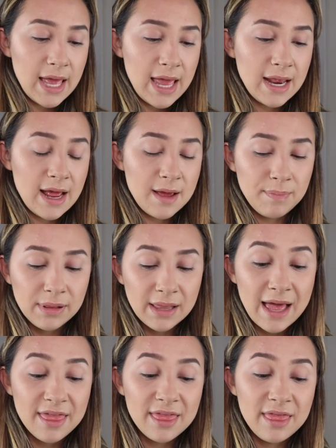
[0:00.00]
and I
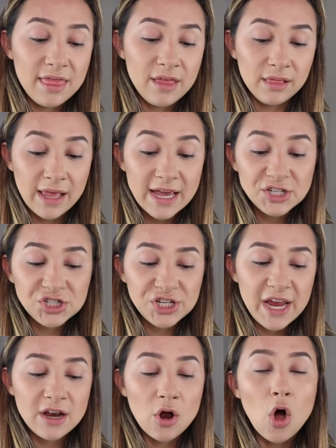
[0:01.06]
apply the light
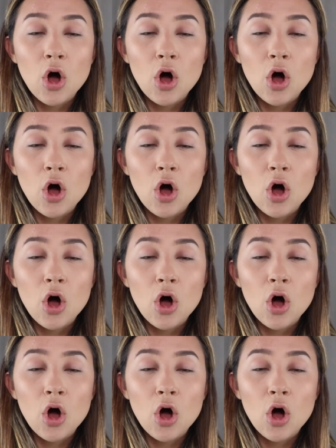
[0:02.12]
shade